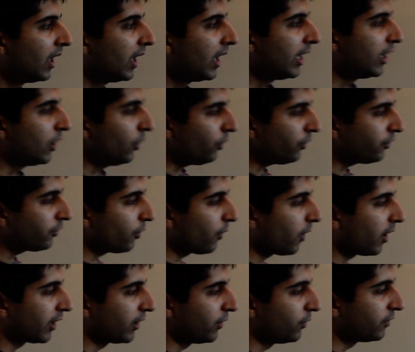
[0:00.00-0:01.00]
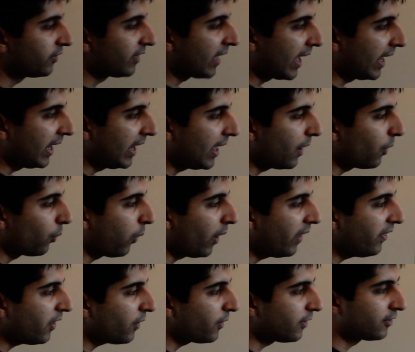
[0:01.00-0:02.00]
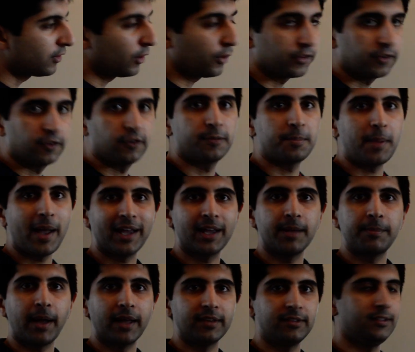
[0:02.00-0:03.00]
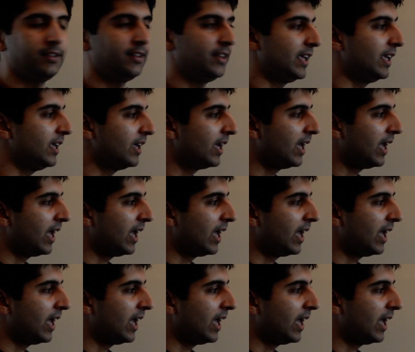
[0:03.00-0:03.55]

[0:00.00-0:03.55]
He also argues that when there is lots of spare capacity,